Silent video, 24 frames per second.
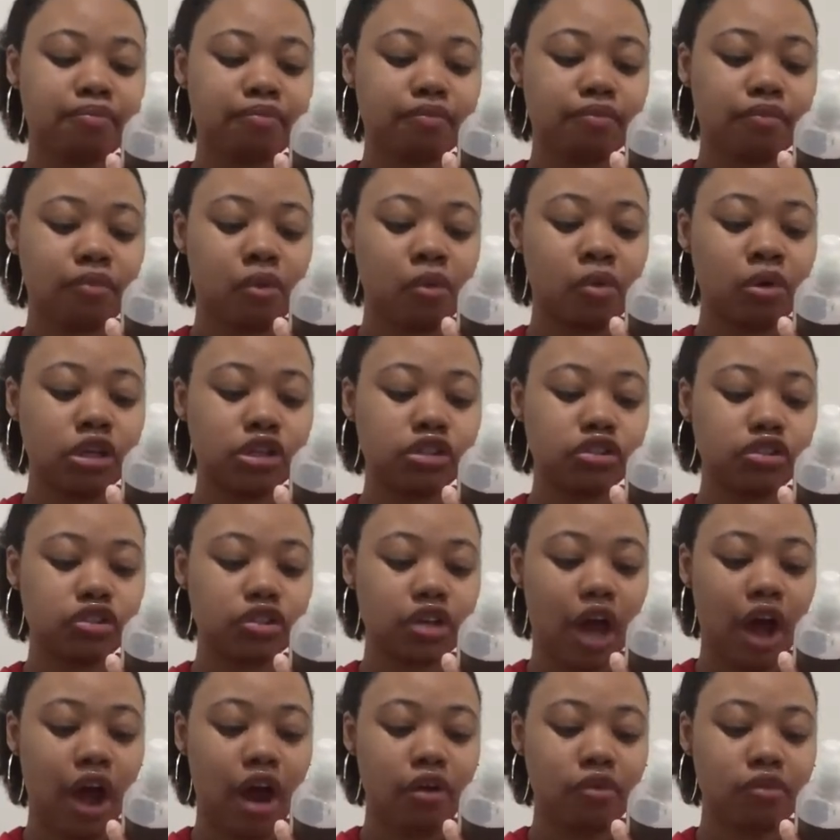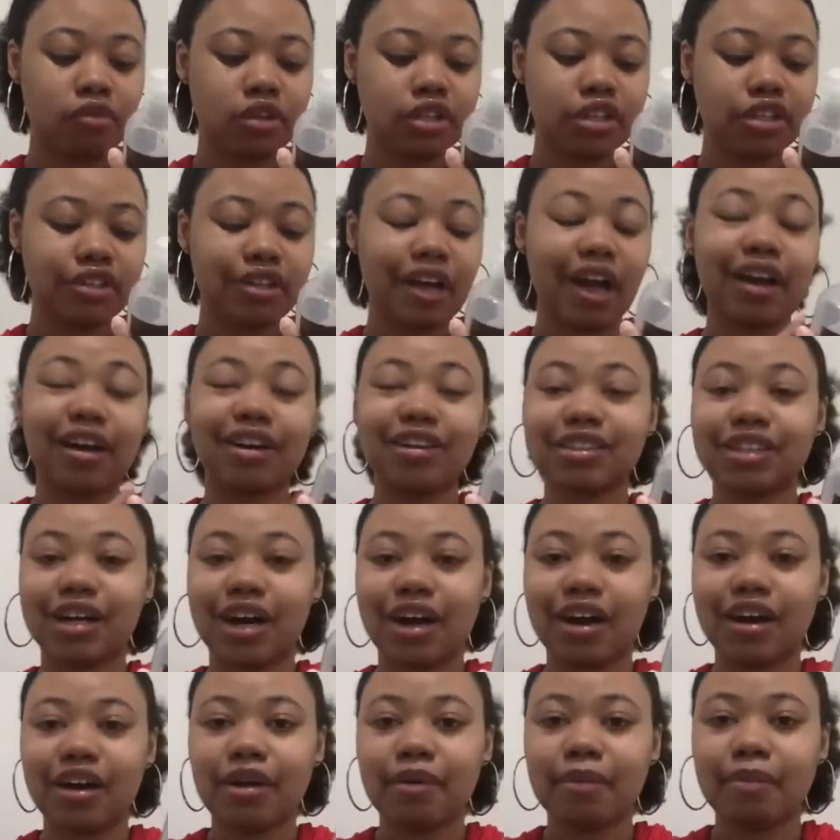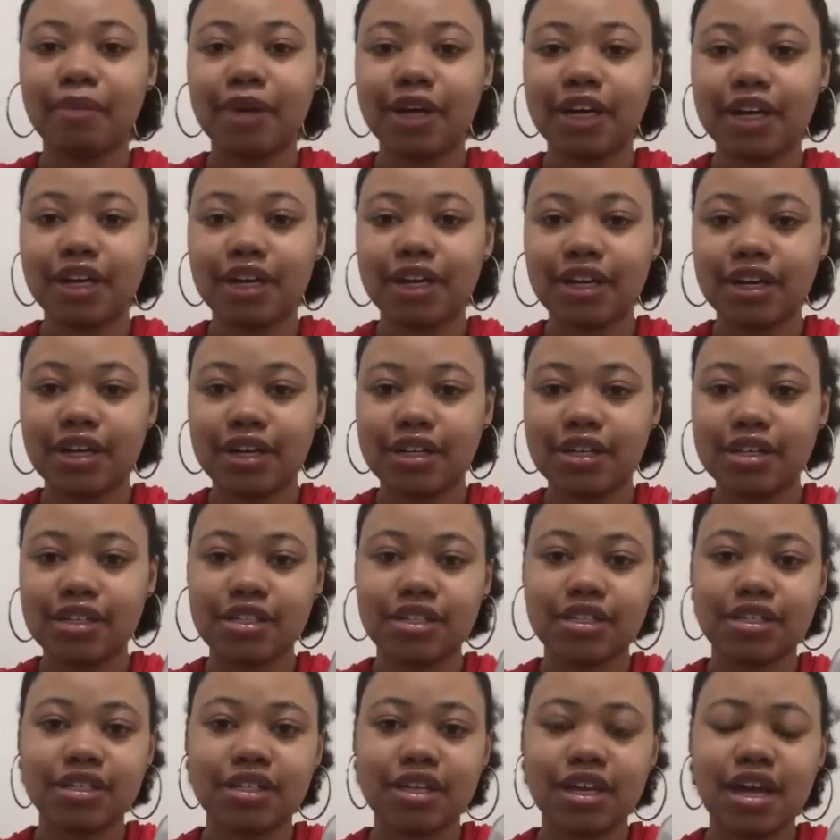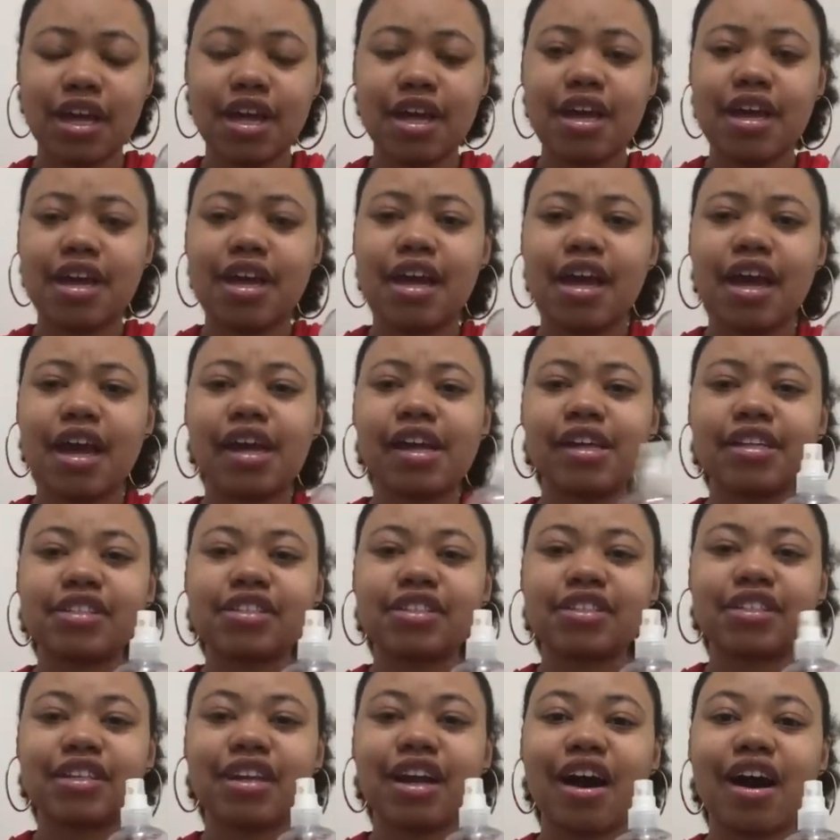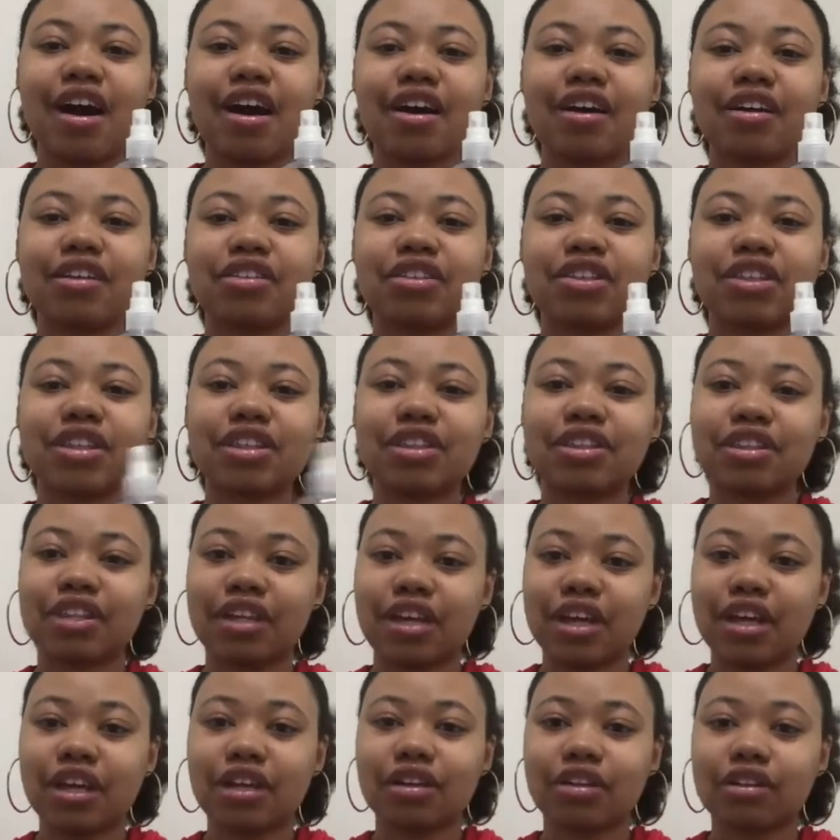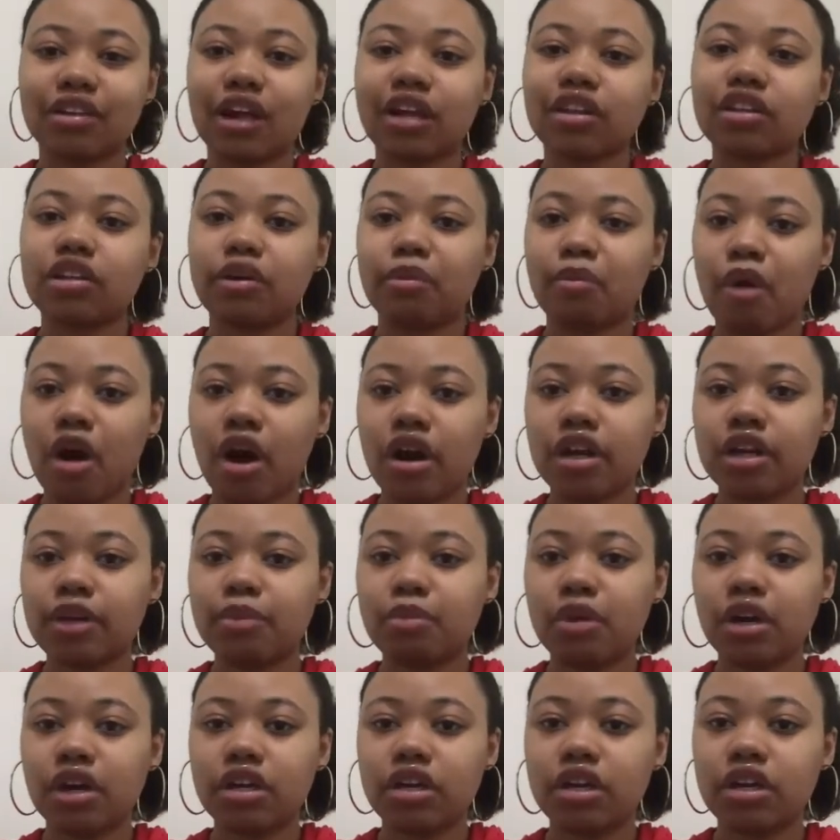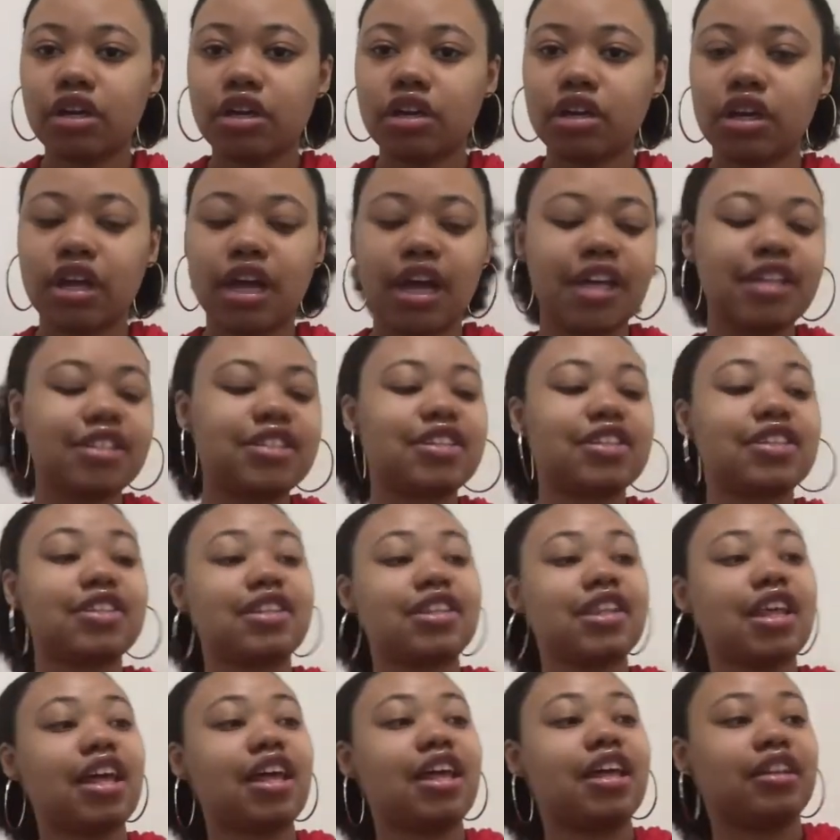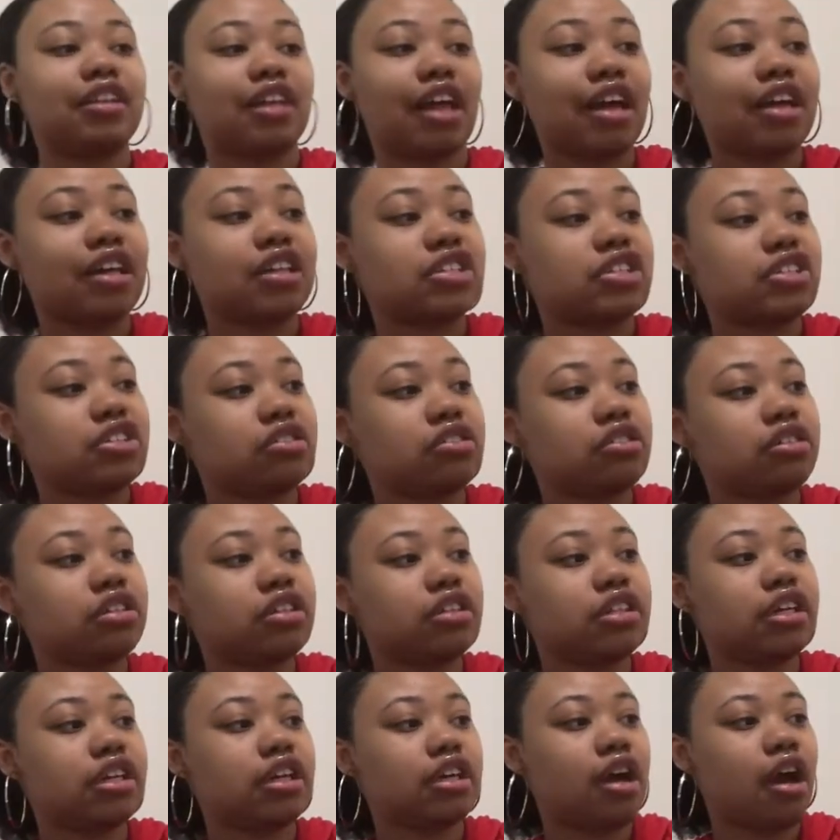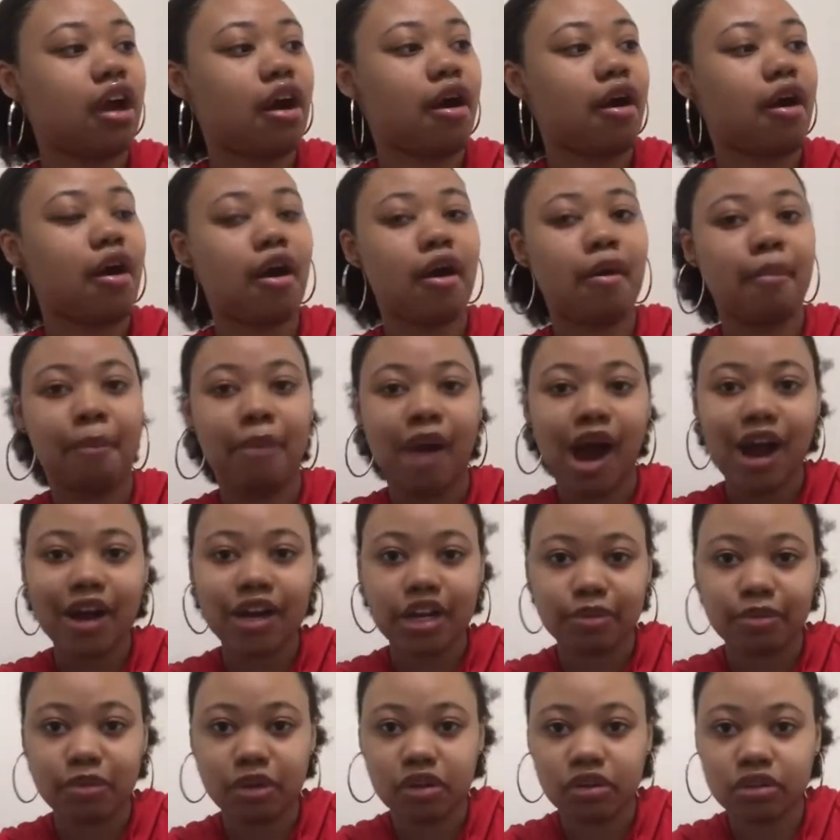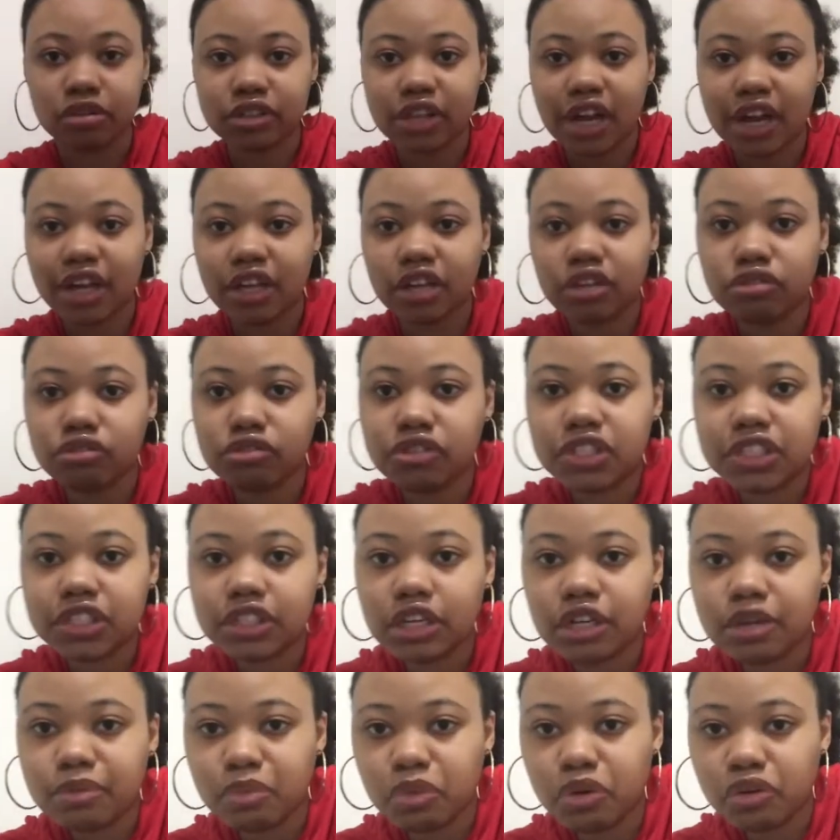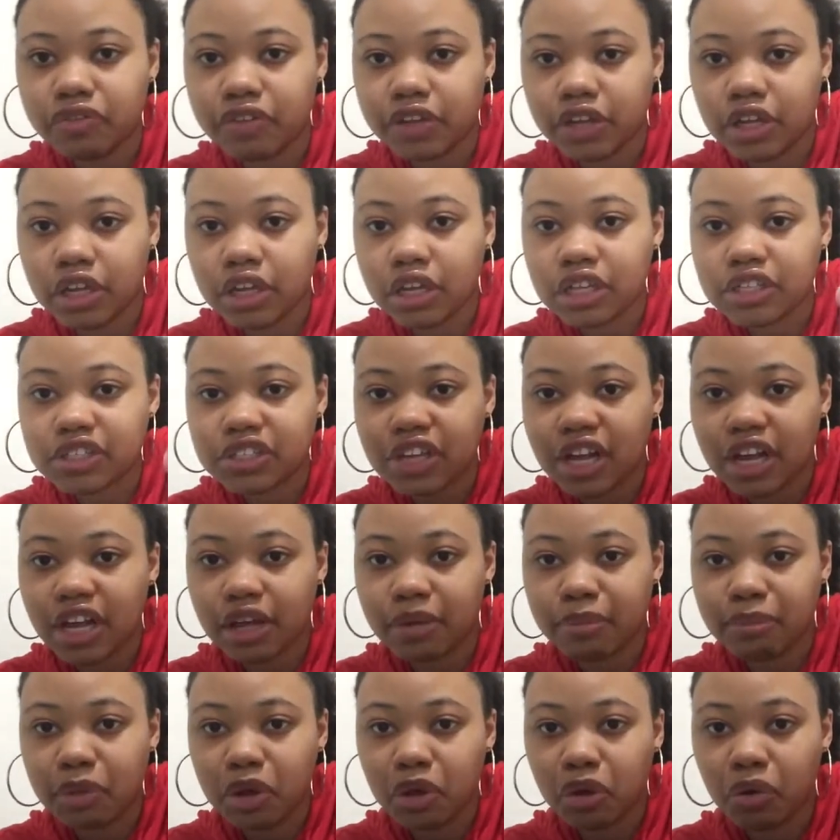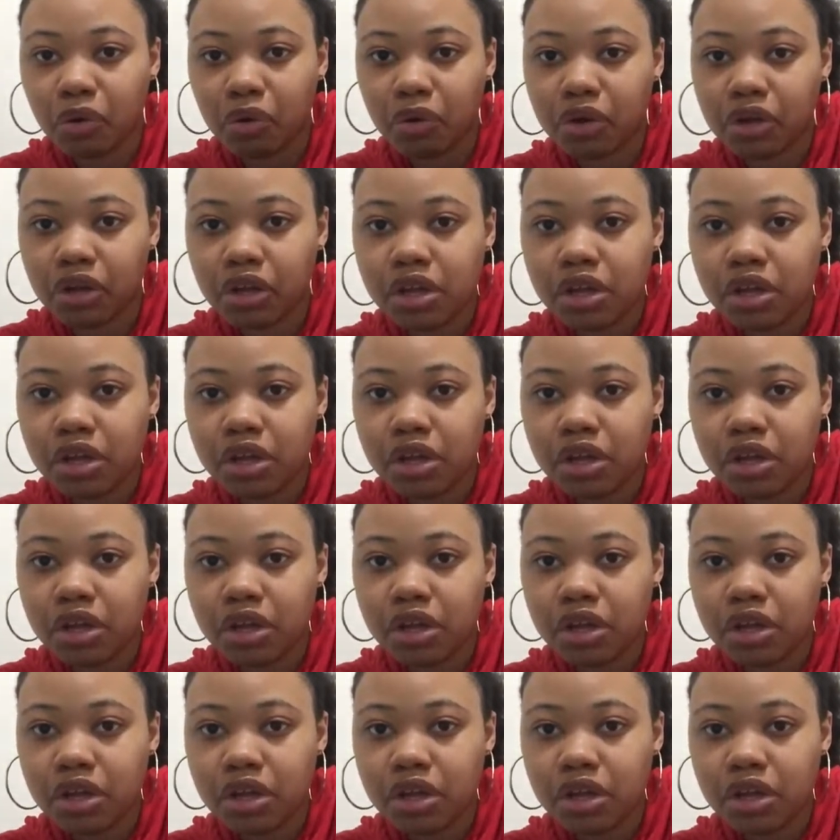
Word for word: which I really like a lot because it's not thick like the body butter. It's thin, like it's literally a body milk, like you see it moving, it's like milk.